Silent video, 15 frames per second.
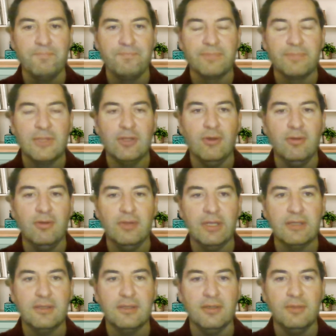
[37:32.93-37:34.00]

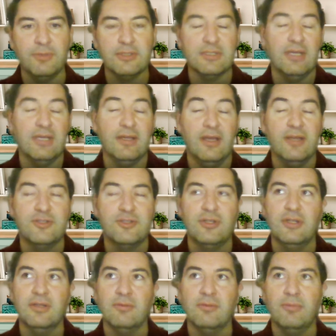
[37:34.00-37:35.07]
because
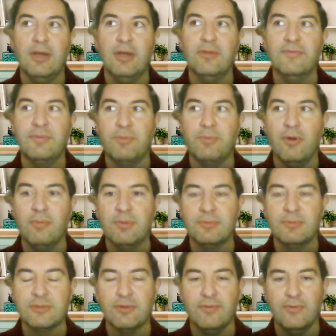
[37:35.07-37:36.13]
actually one of the
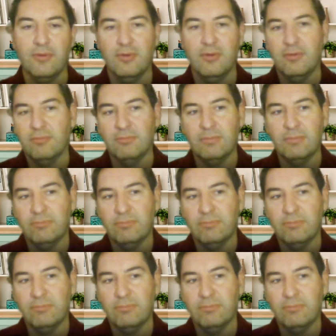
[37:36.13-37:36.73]
problems, or